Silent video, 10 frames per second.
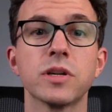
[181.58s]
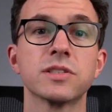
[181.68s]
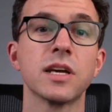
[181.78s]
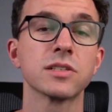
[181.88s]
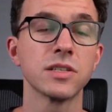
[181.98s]
can
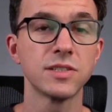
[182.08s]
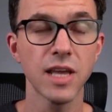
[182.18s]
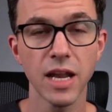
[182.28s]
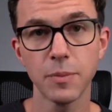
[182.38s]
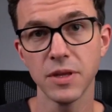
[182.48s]
essentially
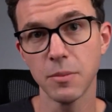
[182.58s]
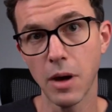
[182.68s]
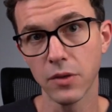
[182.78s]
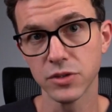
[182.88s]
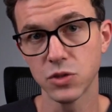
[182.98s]
set up the
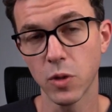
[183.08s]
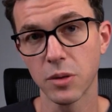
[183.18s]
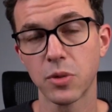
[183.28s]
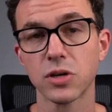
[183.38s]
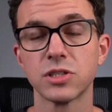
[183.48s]
amount that you want
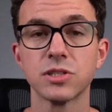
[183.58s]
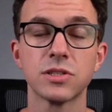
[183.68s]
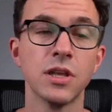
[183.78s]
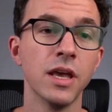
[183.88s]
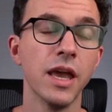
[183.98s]
to purchase
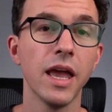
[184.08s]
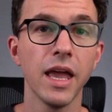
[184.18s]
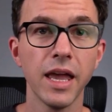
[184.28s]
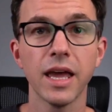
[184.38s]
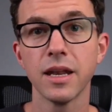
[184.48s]

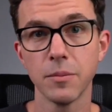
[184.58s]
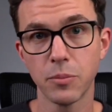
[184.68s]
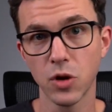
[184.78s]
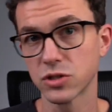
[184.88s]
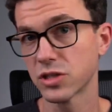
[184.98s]
and
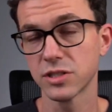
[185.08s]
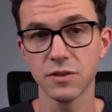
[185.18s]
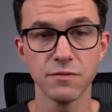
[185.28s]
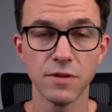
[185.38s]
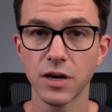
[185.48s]
purchase
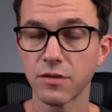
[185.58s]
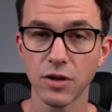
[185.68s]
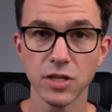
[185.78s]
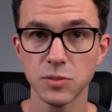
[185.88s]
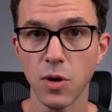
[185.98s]
very,
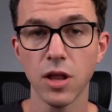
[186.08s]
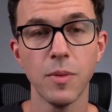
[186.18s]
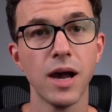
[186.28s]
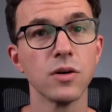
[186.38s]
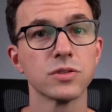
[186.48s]
very small
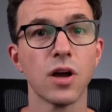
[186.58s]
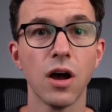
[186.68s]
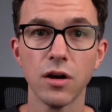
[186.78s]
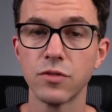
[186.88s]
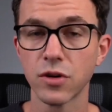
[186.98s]
amounts
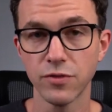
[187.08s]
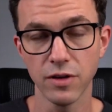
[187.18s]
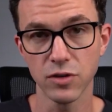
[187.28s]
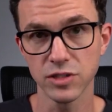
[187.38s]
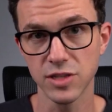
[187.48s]
of your
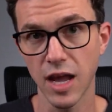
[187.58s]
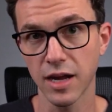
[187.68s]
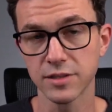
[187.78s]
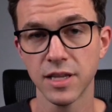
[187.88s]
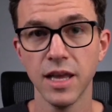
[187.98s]
favorite
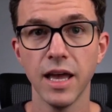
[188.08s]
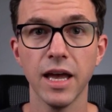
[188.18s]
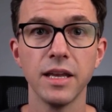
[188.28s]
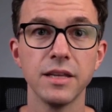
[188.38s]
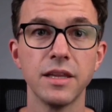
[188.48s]
stocks
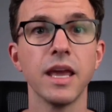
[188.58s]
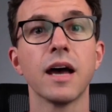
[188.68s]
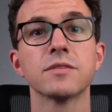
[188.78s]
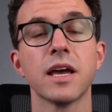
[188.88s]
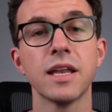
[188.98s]
and
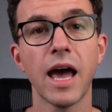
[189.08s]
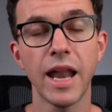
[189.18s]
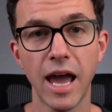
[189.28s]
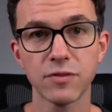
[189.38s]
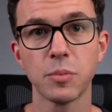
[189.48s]
ETFs and not
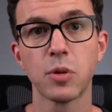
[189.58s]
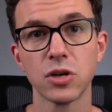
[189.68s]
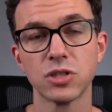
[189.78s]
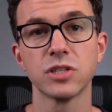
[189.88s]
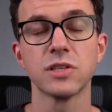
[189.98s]
have to
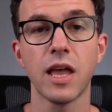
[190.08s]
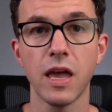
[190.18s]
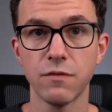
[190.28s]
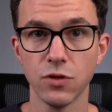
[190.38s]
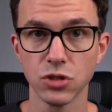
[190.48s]
purchase
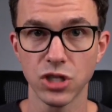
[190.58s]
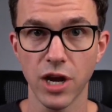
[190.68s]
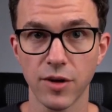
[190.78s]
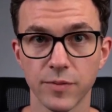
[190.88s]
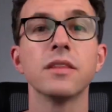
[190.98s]
a full
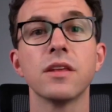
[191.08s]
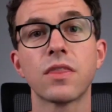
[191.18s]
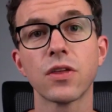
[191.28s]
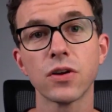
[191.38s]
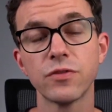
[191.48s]
share. The
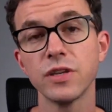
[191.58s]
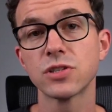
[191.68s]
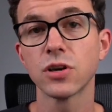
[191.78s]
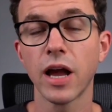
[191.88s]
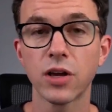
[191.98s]
third
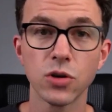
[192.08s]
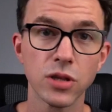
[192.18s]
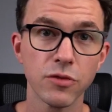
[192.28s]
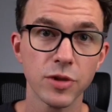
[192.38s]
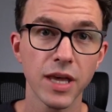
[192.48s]
feature I
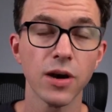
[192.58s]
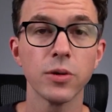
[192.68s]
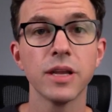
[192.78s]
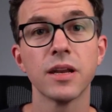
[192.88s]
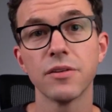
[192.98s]
couldn't live
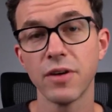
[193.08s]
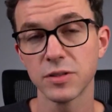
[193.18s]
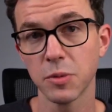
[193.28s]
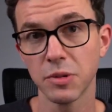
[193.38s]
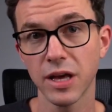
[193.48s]
without in an
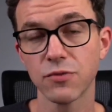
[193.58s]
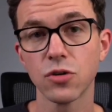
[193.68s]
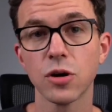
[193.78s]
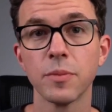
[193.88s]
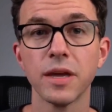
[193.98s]
investment
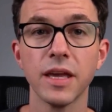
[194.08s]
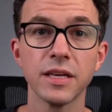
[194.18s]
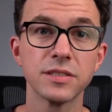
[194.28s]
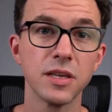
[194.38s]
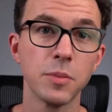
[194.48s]
platform
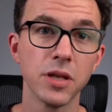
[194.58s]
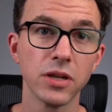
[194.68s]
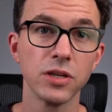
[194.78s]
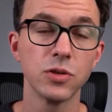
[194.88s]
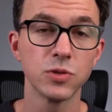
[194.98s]
is the
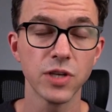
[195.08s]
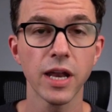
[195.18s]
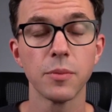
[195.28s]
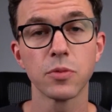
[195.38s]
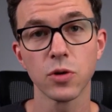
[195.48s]
ability to
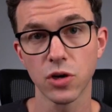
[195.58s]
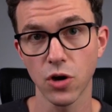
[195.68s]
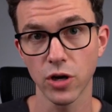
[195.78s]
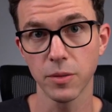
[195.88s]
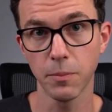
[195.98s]
set up
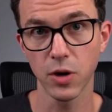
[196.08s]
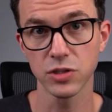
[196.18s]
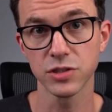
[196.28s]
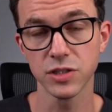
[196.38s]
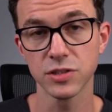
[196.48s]
recurring
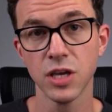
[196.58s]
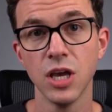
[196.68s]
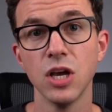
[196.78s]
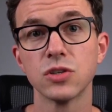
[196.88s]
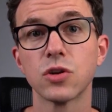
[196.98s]
purchases.
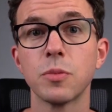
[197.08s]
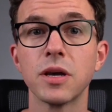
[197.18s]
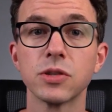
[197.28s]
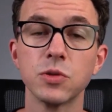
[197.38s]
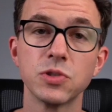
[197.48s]
So to be
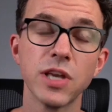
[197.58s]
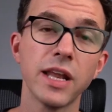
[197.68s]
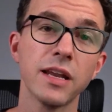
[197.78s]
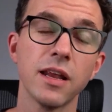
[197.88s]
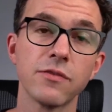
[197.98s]
able to set
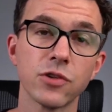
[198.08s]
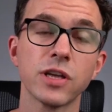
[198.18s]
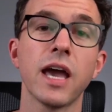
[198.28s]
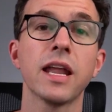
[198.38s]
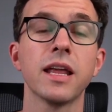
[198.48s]
it and
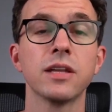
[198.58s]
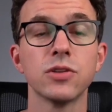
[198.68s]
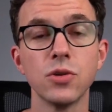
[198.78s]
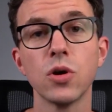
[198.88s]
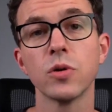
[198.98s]
forget it and
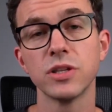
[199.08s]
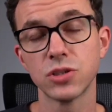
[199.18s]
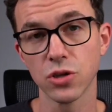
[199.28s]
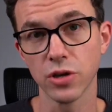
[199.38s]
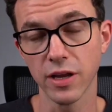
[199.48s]
to know
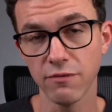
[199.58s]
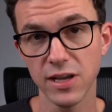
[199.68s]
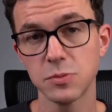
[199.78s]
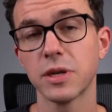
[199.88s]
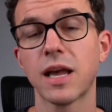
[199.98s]
that your
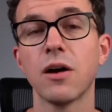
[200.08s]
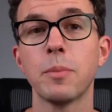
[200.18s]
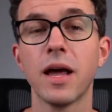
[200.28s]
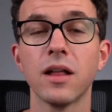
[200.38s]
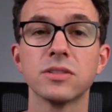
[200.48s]
investment account
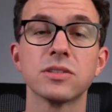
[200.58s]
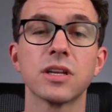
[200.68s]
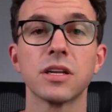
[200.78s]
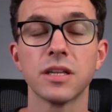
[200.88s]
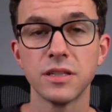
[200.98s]
balance is
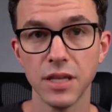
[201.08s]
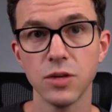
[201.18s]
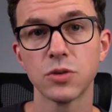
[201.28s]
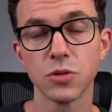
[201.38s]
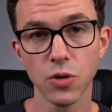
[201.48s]
going to
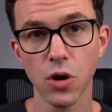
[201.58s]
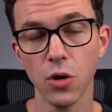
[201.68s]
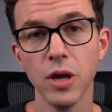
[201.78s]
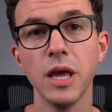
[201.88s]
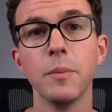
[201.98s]
continue to
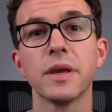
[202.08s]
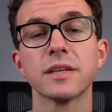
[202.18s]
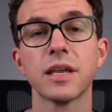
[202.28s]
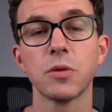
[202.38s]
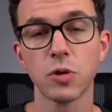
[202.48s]
grow
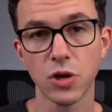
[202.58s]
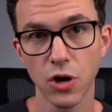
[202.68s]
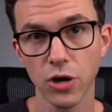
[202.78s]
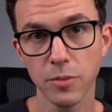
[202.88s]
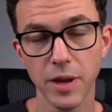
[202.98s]
because on a
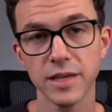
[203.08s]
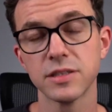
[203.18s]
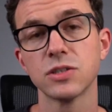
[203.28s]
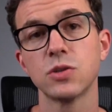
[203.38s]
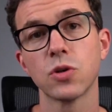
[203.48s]
recurring
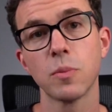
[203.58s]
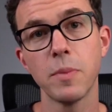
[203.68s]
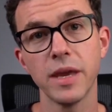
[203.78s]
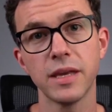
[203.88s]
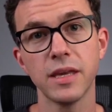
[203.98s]
basis you are
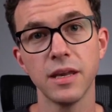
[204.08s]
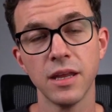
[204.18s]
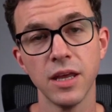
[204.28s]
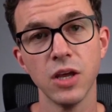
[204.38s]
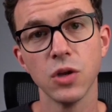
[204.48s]

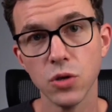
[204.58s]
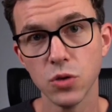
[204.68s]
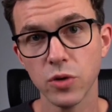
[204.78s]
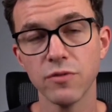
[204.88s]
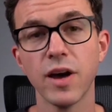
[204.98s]
making
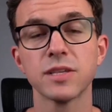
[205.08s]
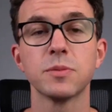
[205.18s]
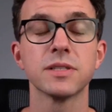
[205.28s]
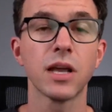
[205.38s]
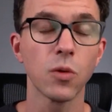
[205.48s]
new
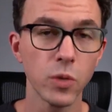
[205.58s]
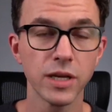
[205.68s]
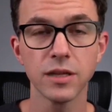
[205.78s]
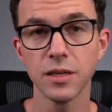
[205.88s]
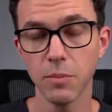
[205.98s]
investments on a
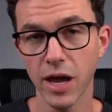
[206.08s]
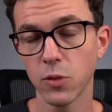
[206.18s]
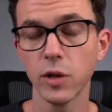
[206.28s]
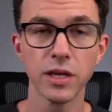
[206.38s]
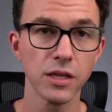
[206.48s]
weekly,
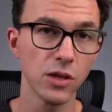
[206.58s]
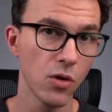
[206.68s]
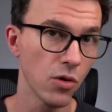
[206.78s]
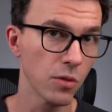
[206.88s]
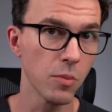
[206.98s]
bi-weekly,
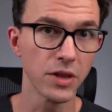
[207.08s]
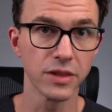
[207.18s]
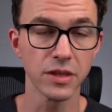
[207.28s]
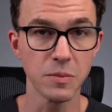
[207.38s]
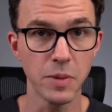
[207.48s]
or
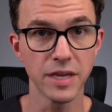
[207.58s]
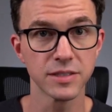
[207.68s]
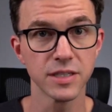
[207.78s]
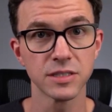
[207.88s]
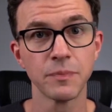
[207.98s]
monthly
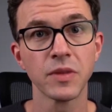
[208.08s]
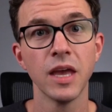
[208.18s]
basis.